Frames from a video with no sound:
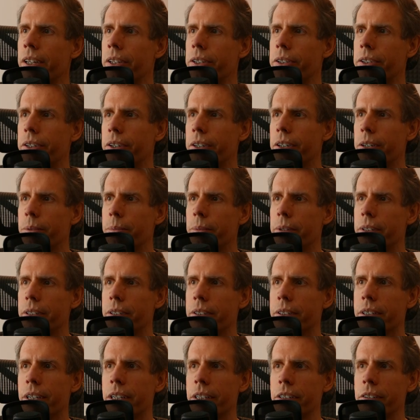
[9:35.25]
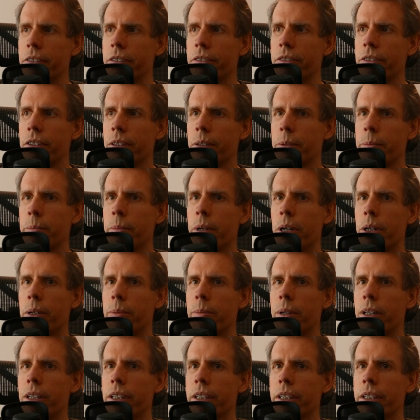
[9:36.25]
So you end up with this kind of
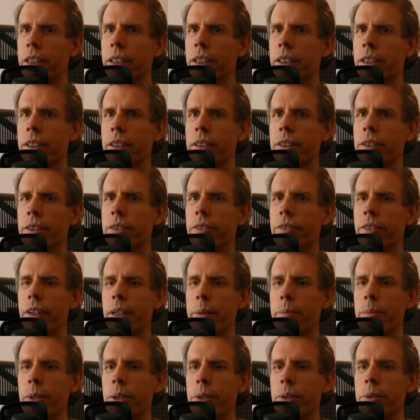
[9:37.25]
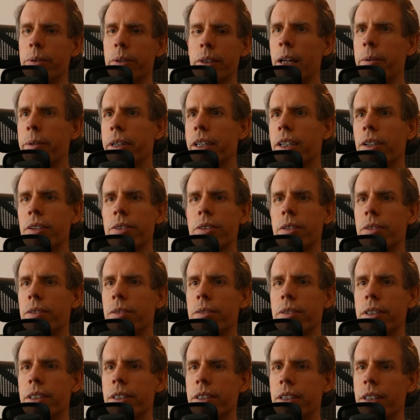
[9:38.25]
parabolic rainbow. And we can also
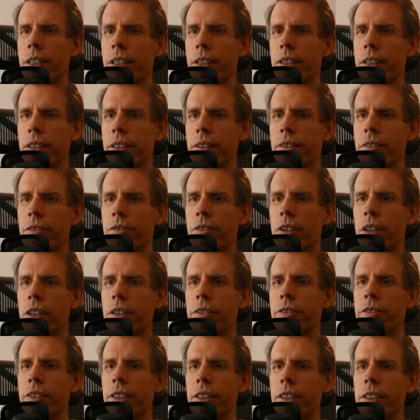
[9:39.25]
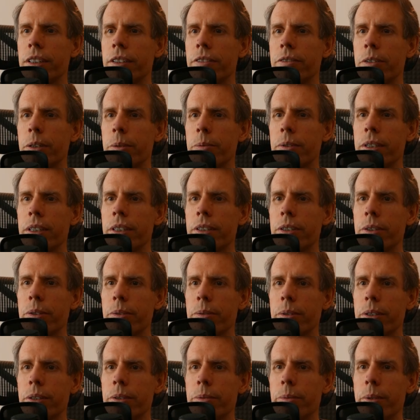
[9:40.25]
do this in the far field if we want
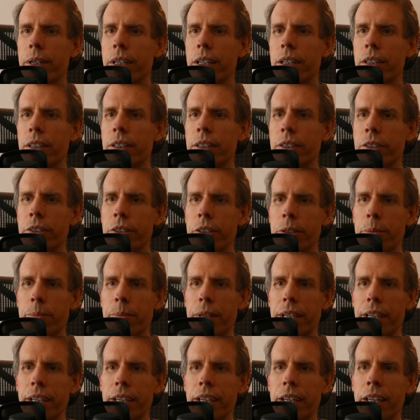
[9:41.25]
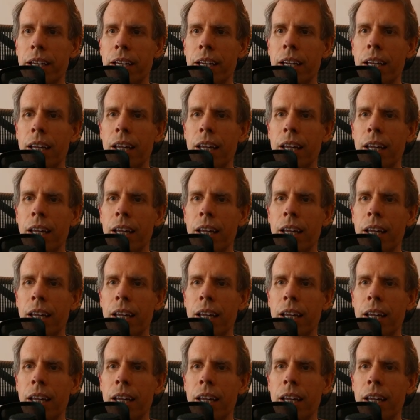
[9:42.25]
to as well, just by